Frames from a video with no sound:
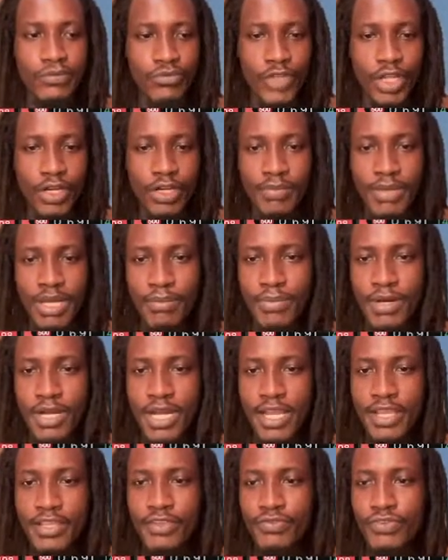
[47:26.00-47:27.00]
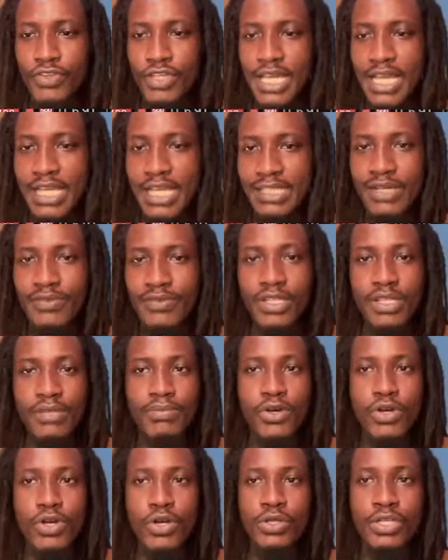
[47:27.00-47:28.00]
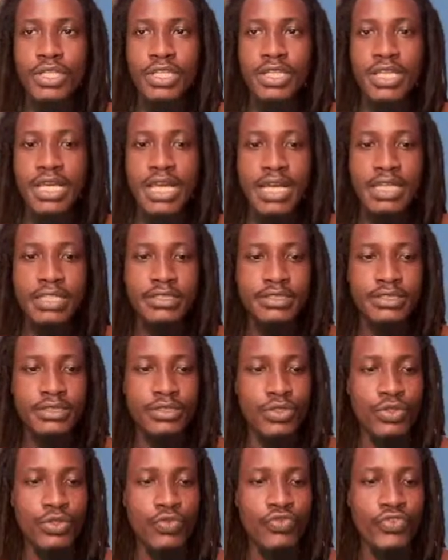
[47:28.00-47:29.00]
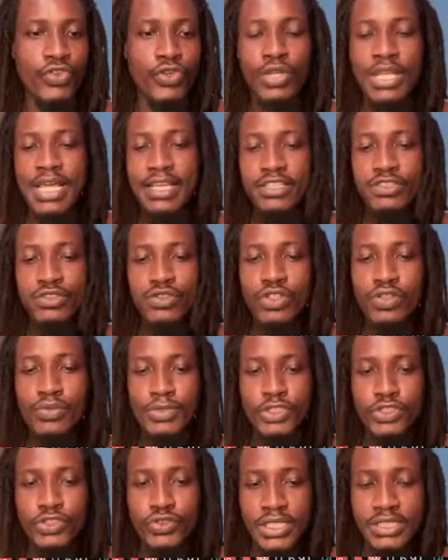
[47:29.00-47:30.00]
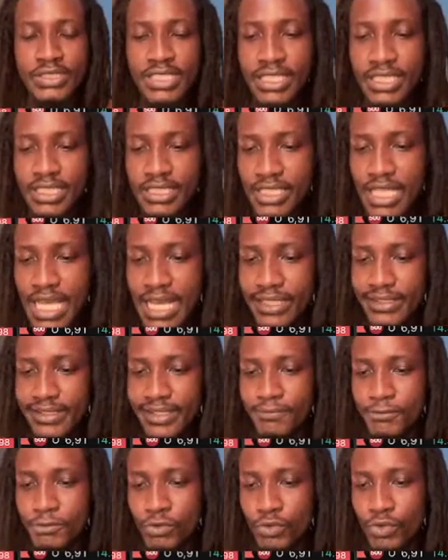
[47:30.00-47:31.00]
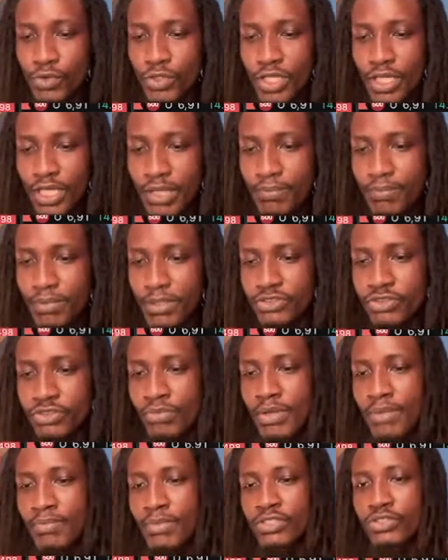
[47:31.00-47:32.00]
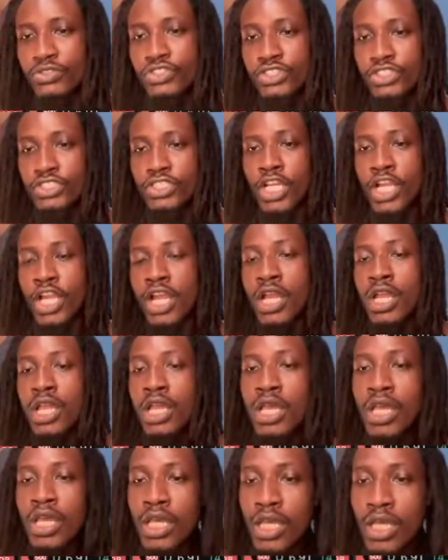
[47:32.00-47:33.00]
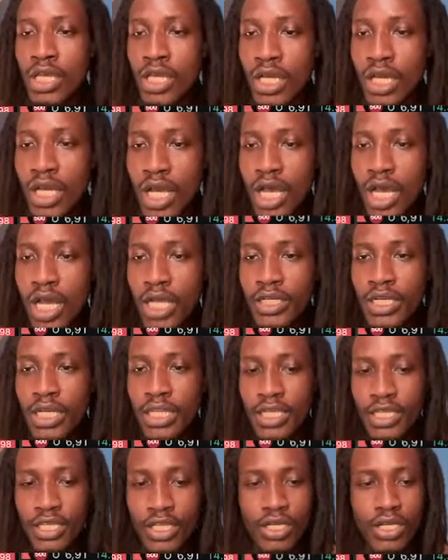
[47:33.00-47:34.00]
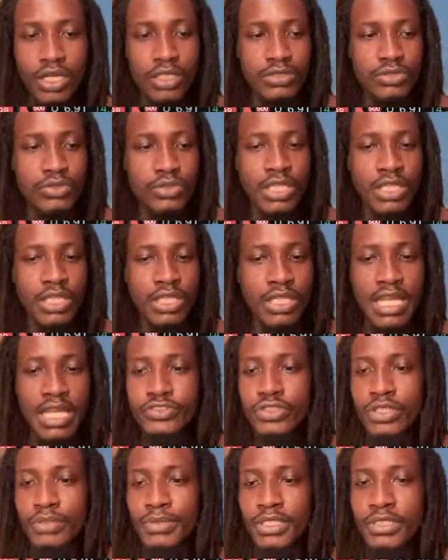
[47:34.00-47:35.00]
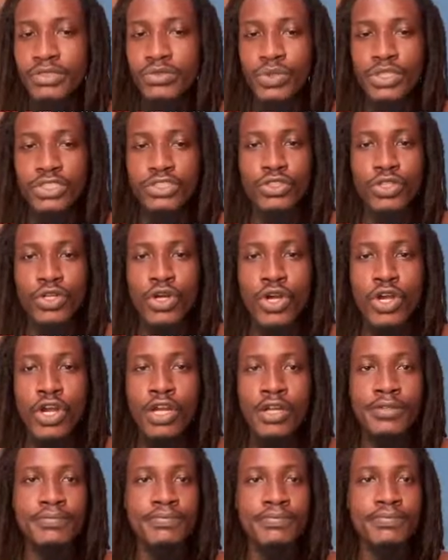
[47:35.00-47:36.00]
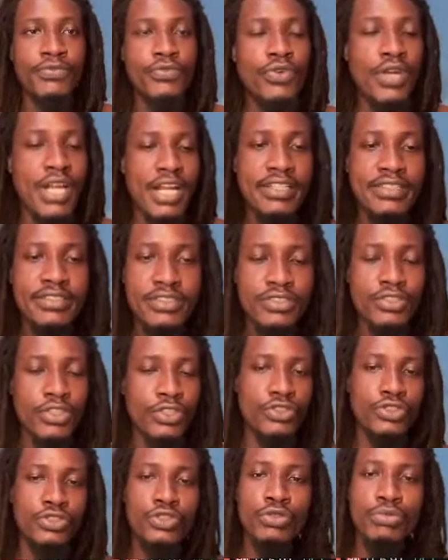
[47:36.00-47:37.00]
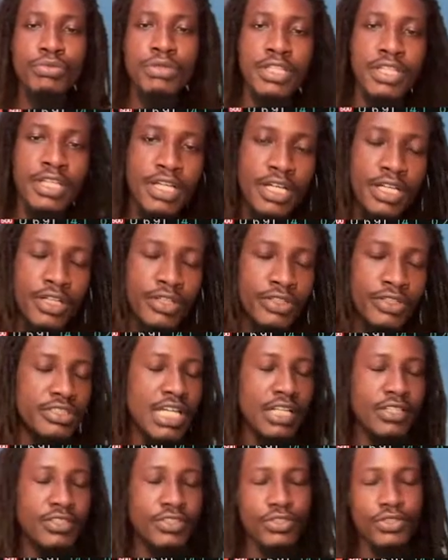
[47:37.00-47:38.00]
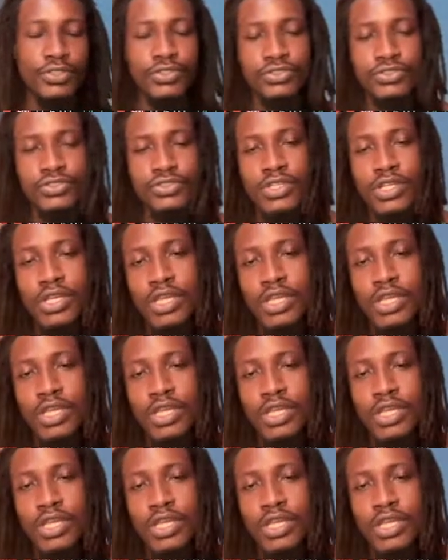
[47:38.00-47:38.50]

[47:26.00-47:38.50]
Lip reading: Remember, if you guys have anybody that you feel like is going to be interested in the items we do here, please remember to share the link to the live streaming with your friends, your social media, your statuses,